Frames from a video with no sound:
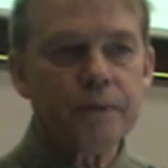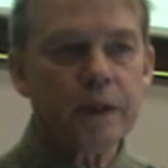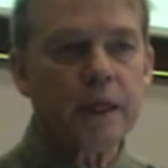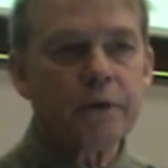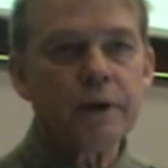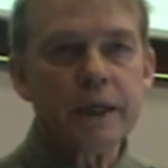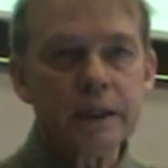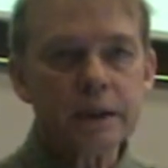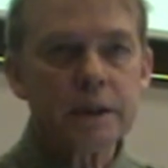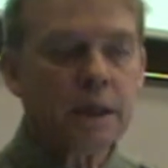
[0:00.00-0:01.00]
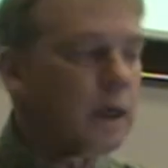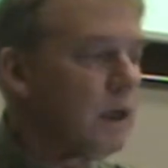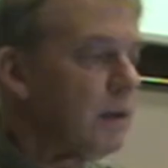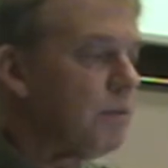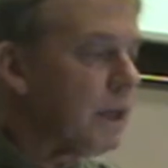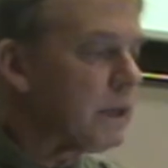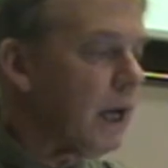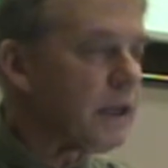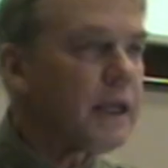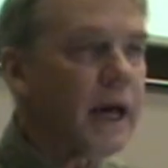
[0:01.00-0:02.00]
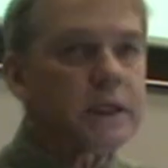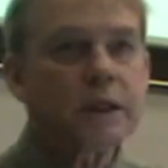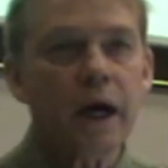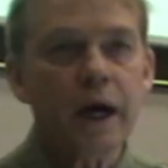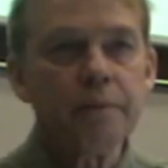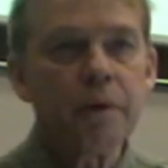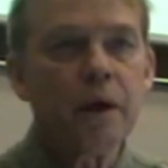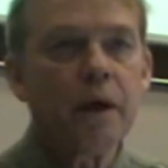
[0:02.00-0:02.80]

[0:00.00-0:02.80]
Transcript: increased, but at that time,